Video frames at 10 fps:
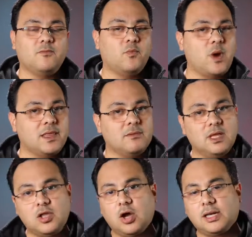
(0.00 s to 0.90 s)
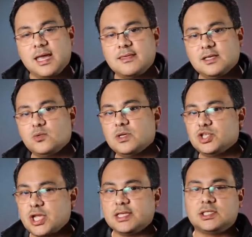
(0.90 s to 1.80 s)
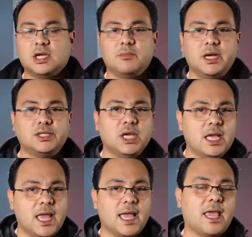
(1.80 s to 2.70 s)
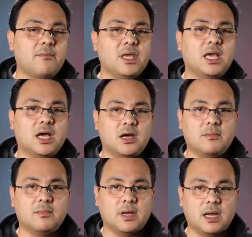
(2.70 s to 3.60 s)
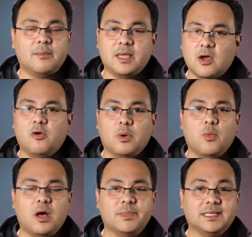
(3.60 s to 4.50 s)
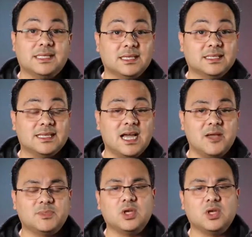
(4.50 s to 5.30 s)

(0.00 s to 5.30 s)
when the dog like this one sheds so much, it can become, overwhelming sometimes.